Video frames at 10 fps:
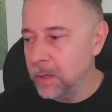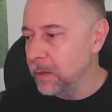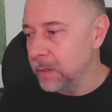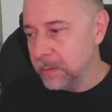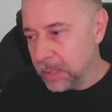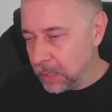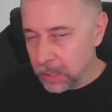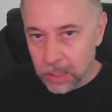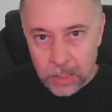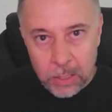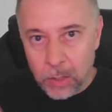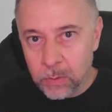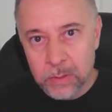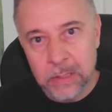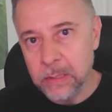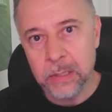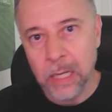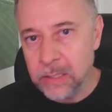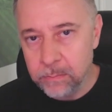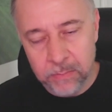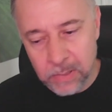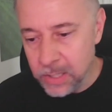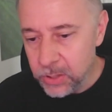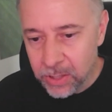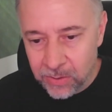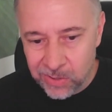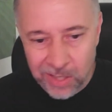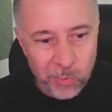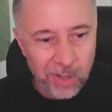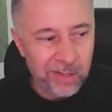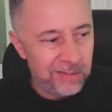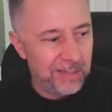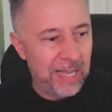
And this year I was like, well,